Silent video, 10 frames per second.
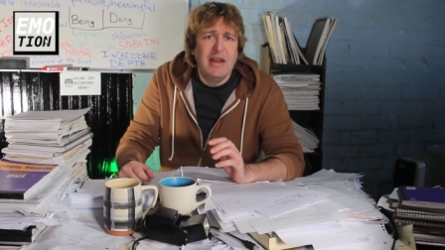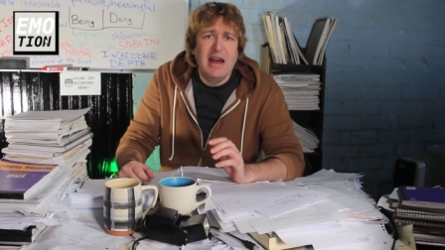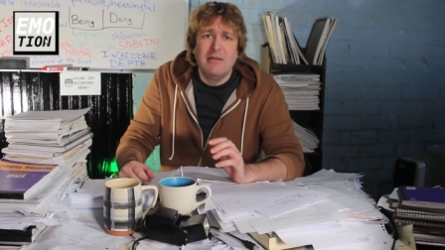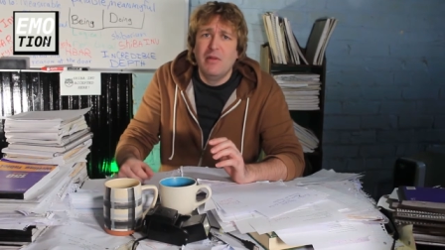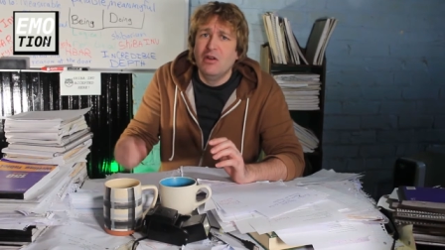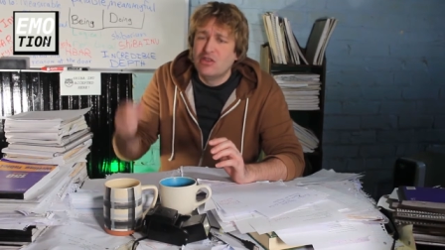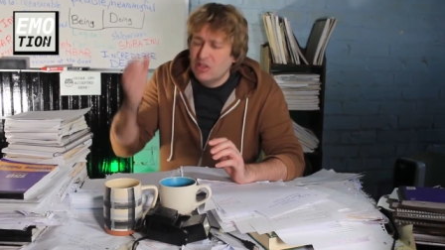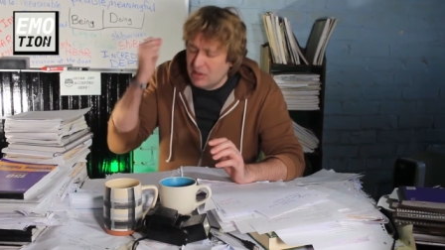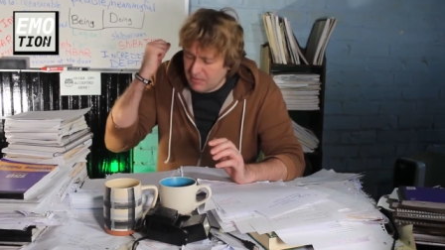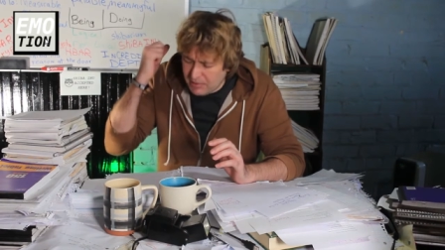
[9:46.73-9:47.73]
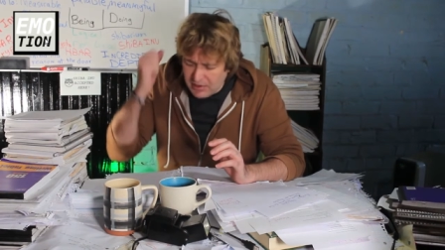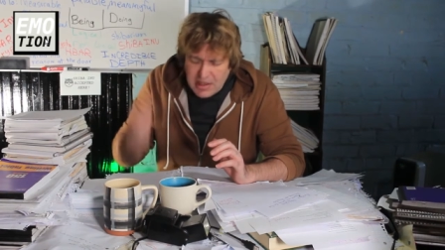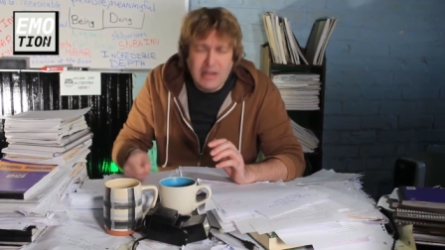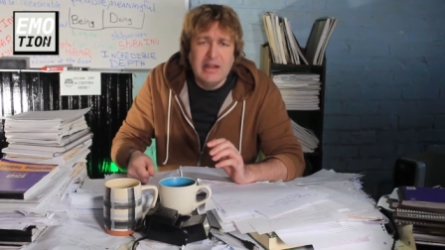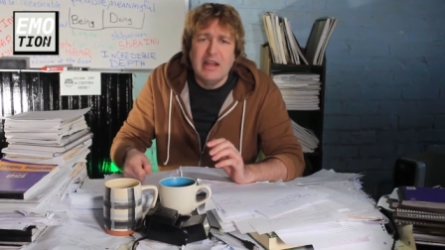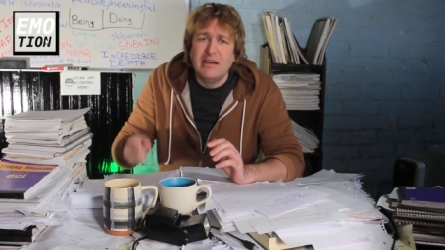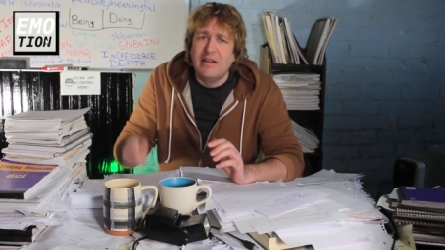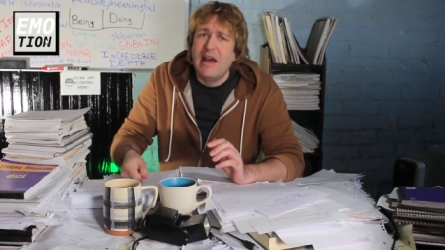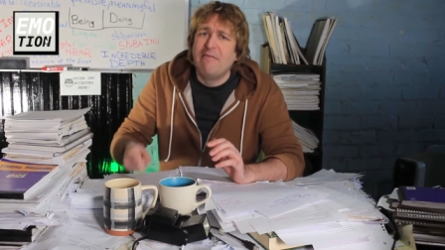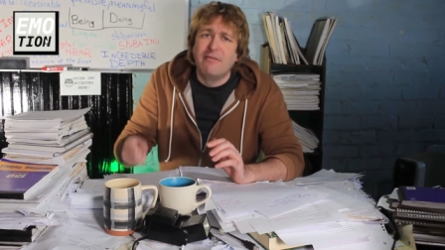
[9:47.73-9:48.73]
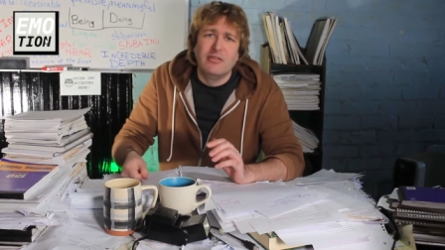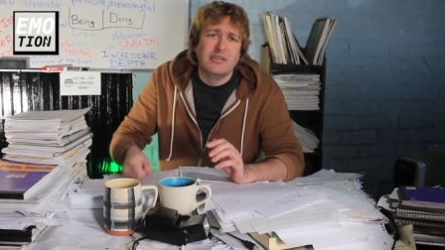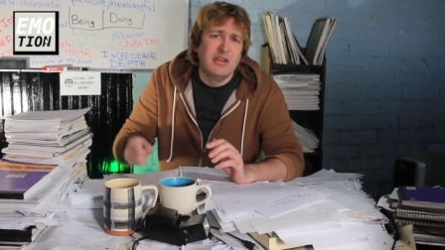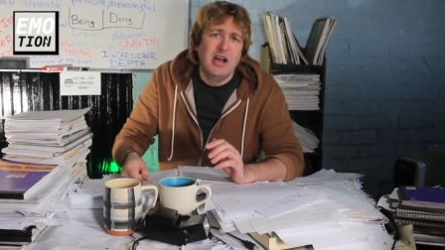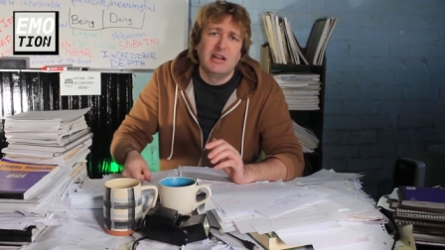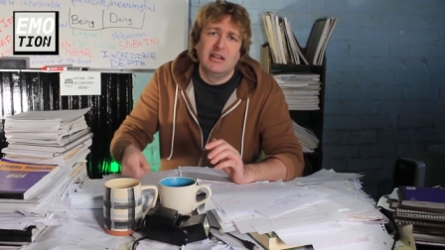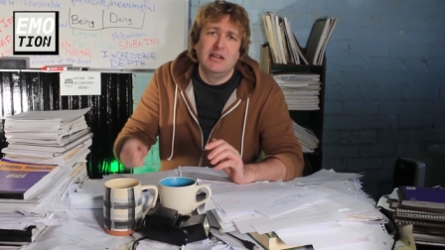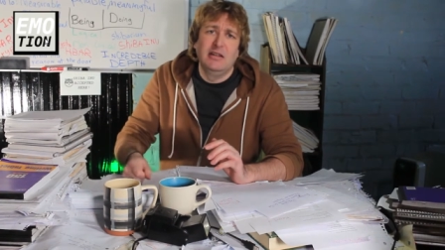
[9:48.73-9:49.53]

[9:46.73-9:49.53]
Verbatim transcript: that emotion completely into that first knock.